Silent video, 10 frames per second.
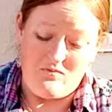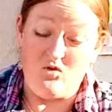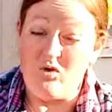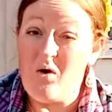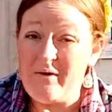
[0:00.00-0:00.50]

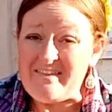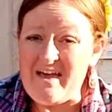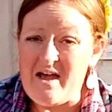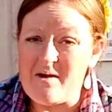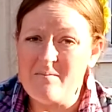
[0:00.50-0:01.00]
growing
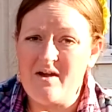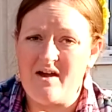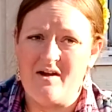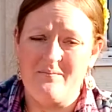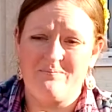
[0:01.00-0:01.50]
them.
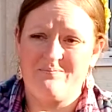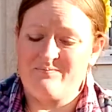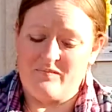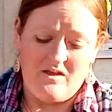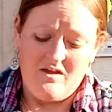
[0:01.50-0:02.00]

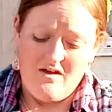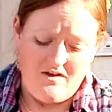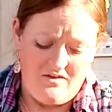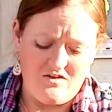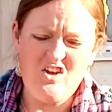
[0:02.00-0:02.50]
You know,
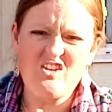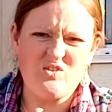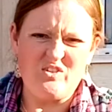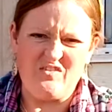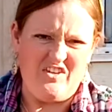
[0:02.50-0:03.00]
there's all
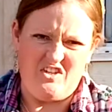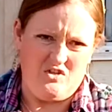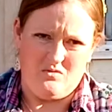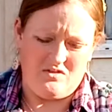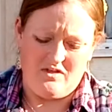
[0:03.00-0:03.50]
sorts of
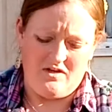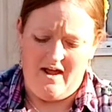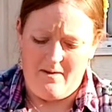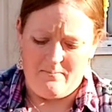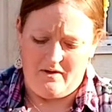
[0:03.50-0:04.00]
issues that could
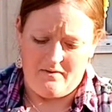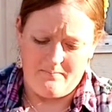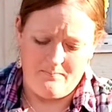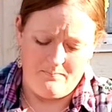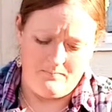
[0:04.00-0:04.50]
happen.
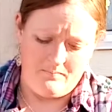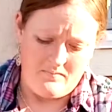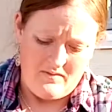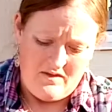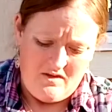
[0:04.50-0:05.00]

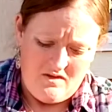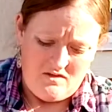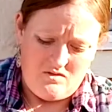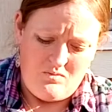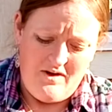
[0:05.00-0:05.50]

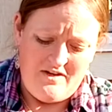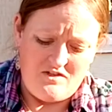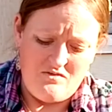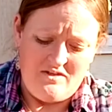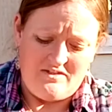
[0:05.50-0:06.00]
So when I
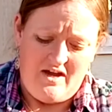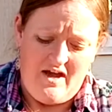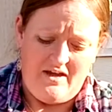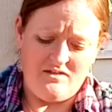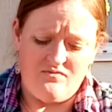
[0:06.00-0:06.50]
do these
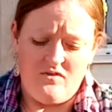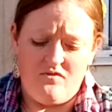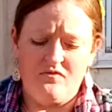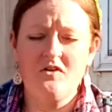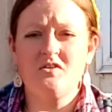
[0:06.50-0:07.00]
guys, for the
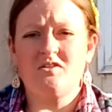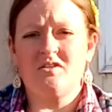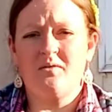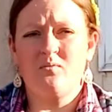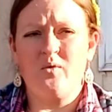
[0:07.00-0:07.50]
first
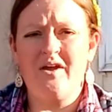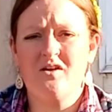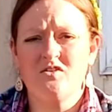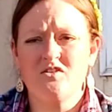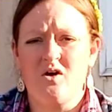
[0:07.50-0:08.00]
week
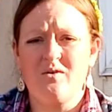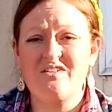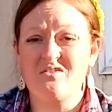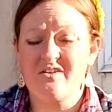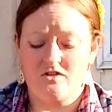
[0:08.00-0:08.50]
or so
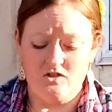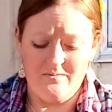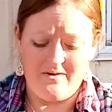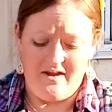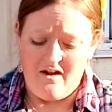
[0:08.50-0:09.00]
until they
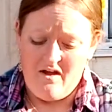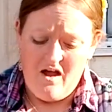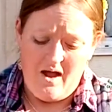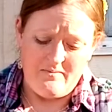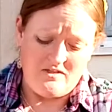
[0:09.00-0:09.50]
germinate,
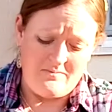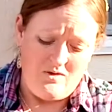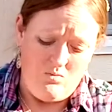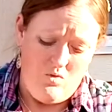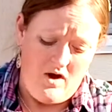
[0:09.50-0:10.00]
I'm just going to
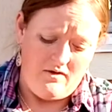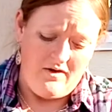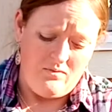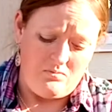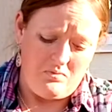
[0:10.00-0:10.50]
be
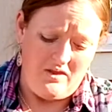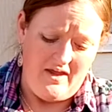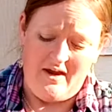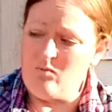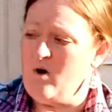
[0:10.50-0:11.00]
watering with
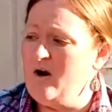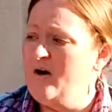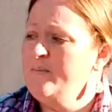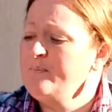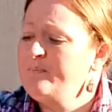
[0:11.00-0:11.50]
plain
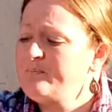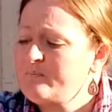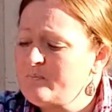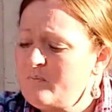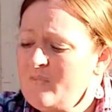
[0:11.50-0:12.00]
water.
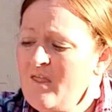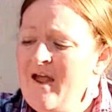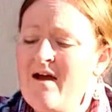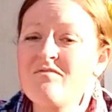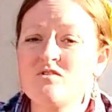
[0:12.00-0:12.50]
I
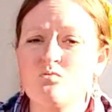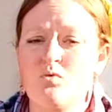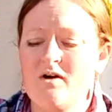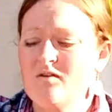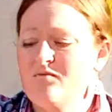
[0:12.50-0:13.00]
have this
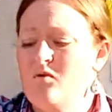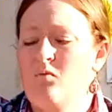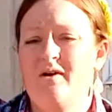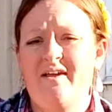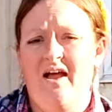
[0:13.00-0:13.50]
wonderful
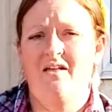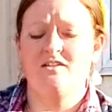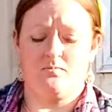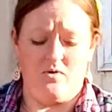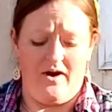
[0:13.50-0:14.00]
1-gallon
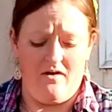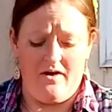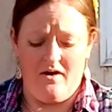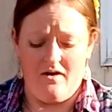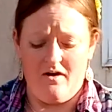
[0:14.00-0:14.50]
sprayer
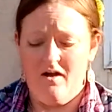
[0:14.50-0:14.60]
here.